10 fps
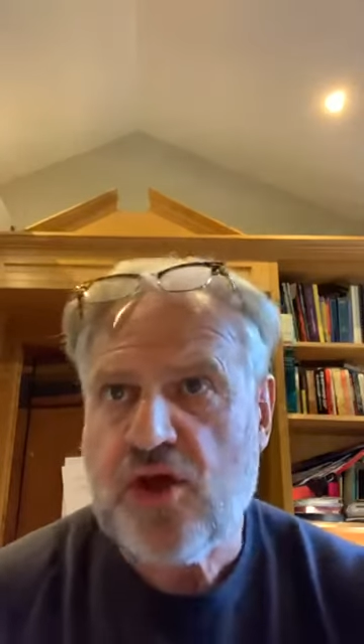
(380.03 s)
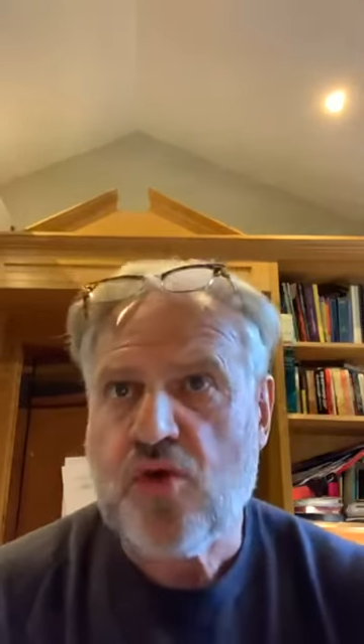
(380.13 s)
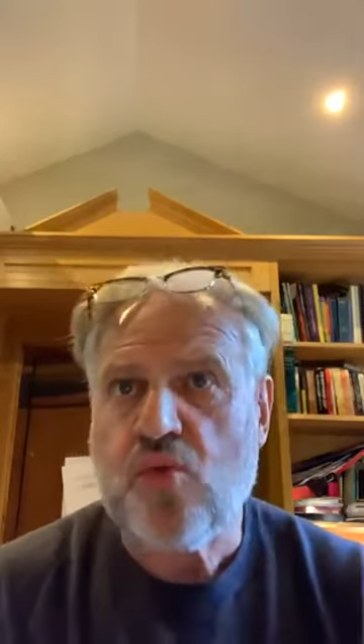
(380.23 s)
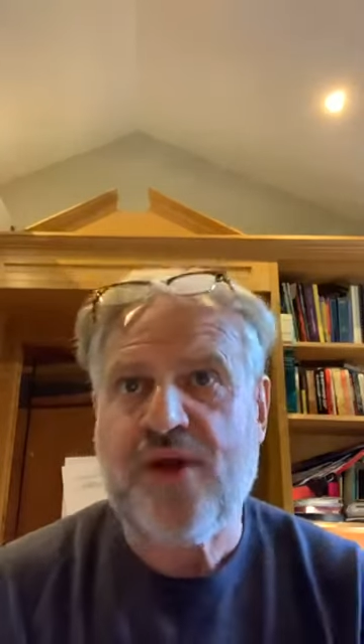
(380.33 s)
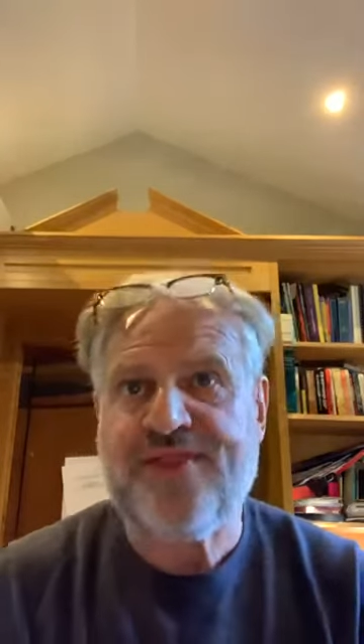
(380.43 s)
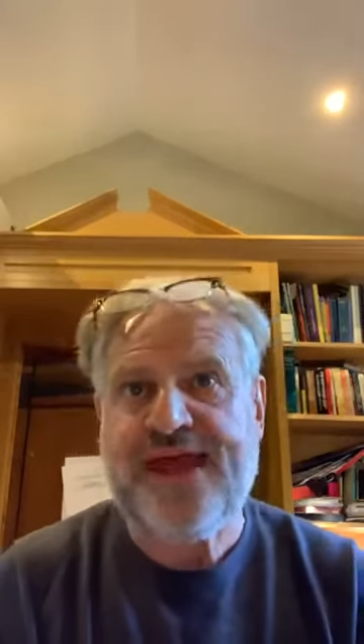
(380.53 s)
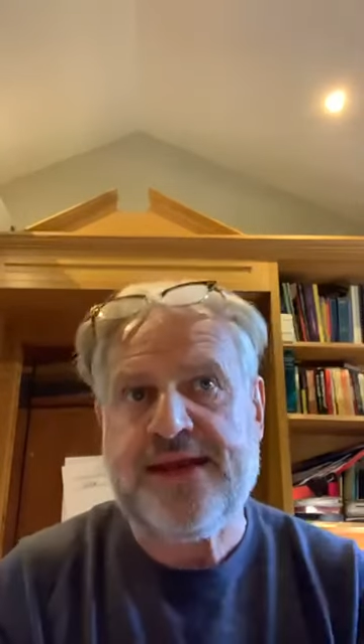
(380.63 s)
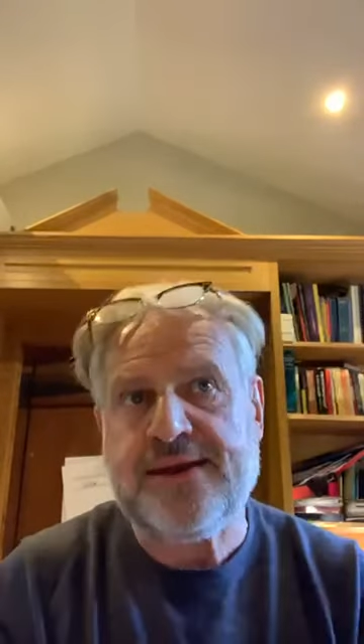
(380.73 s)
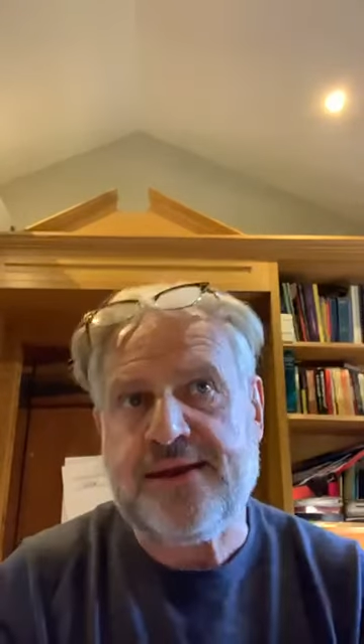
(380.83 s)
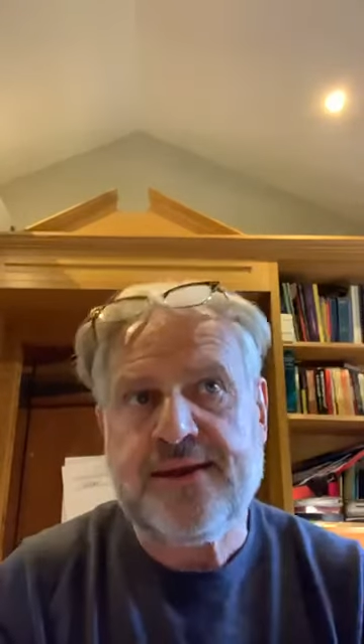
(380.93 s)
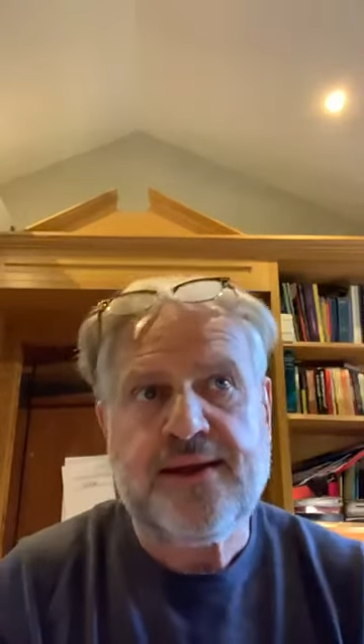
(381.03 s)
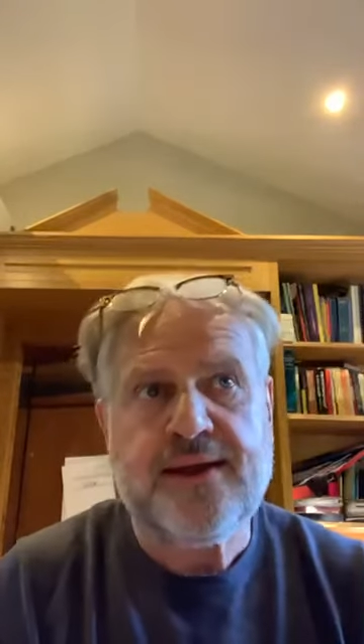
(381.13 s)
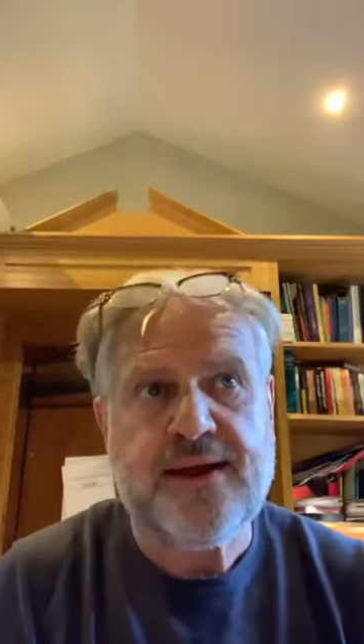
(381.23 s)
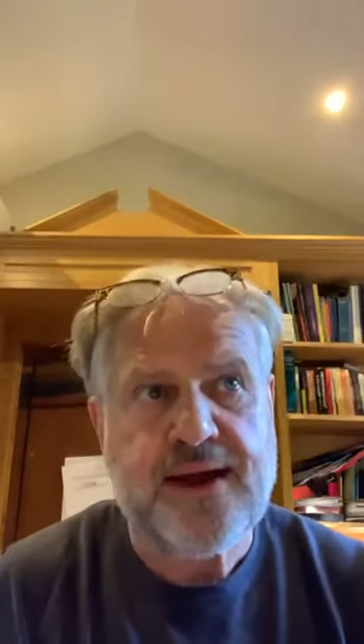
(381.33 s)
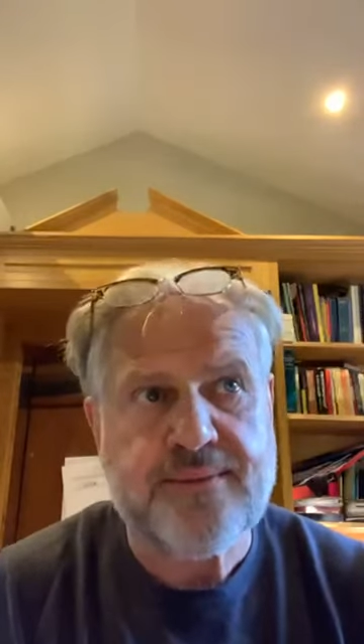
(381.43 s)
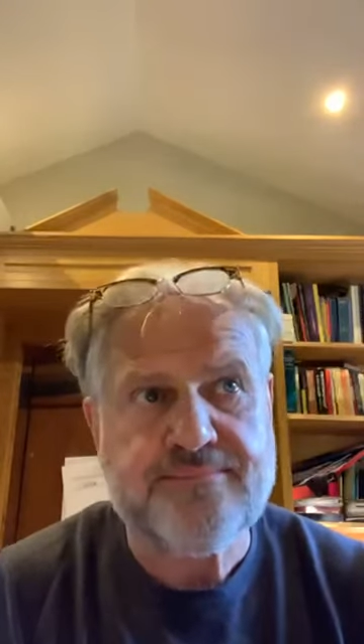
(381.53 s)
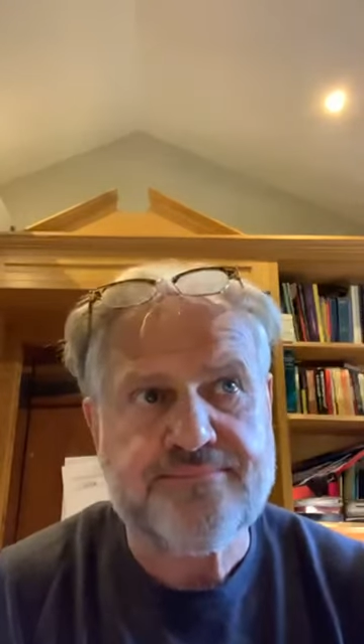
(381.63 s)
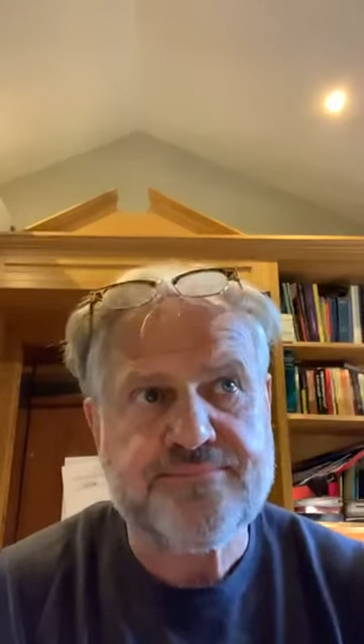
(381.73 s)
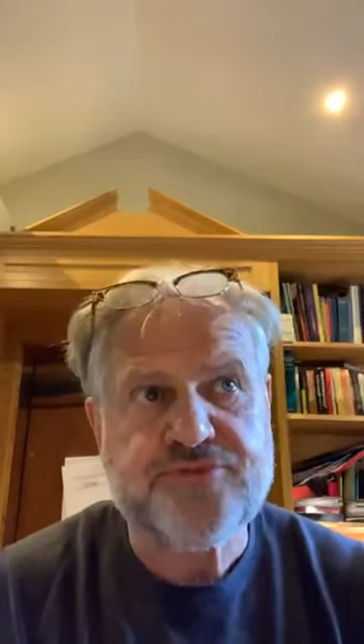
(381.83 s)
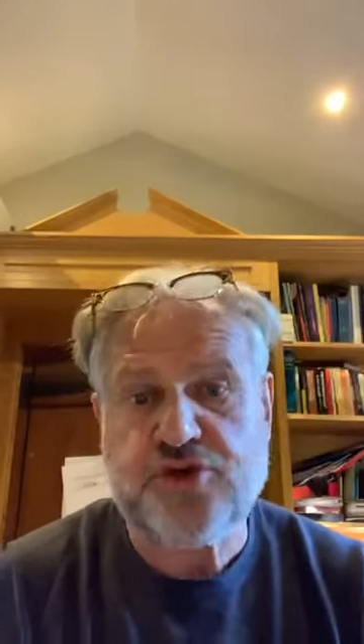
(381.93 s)
within
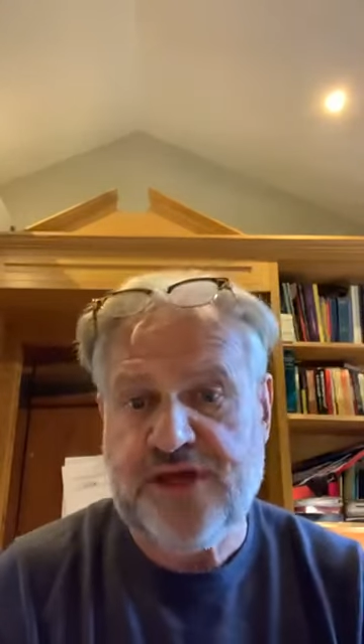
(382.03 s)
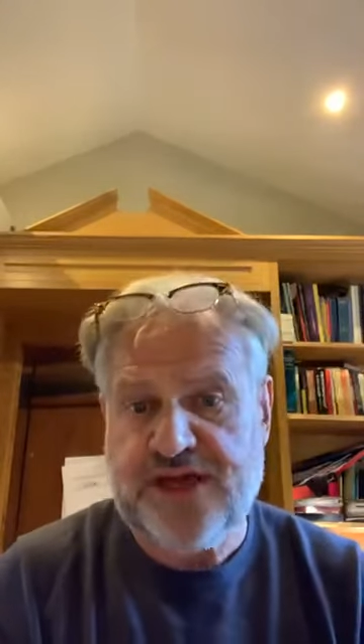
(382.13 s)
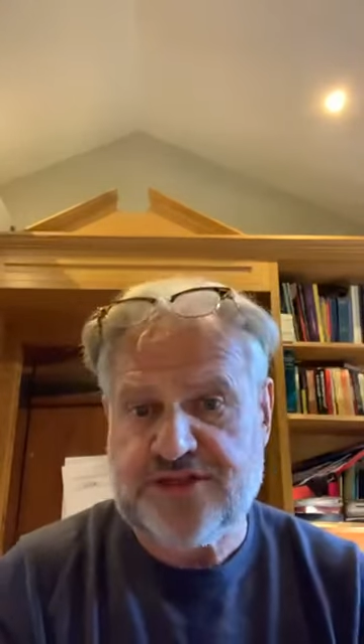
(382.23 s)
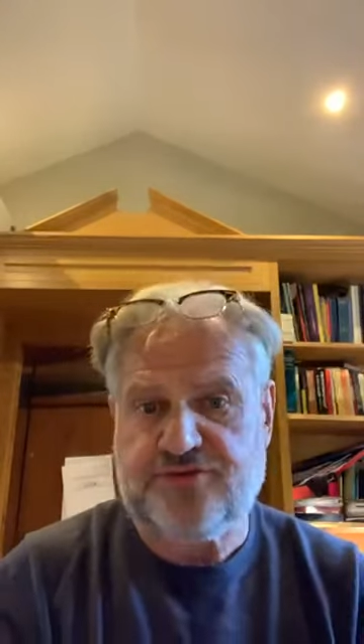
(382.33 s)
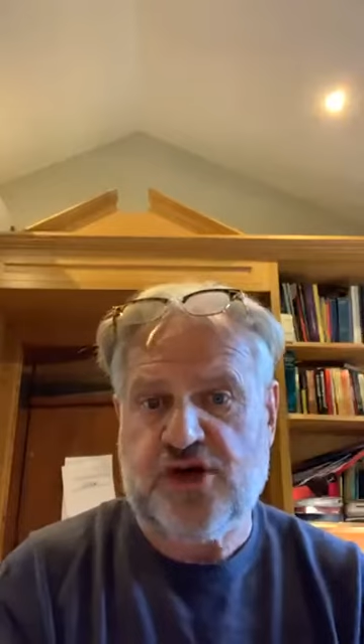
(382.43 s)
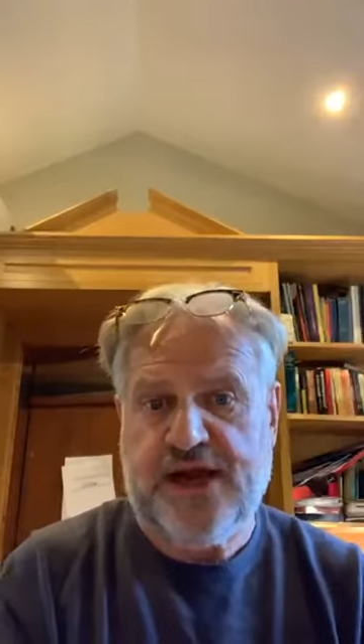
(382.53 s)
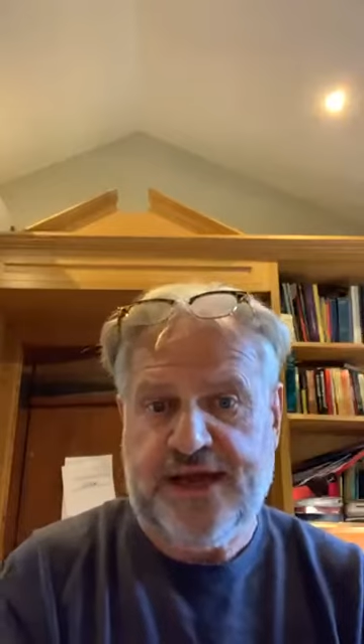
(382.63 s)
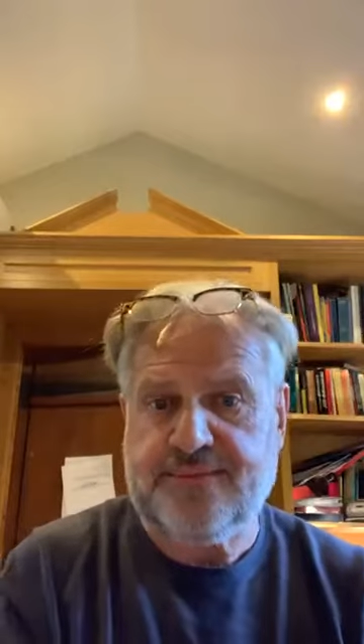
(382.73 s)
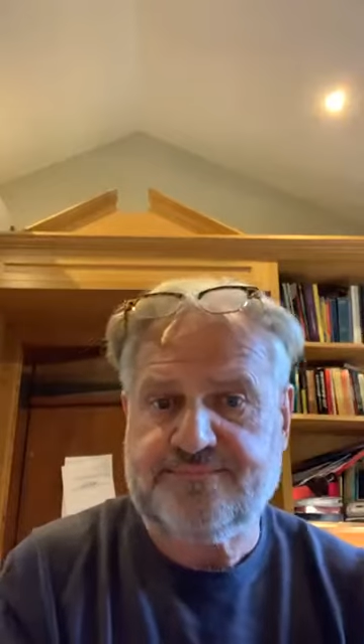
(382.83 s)
2 years of trying.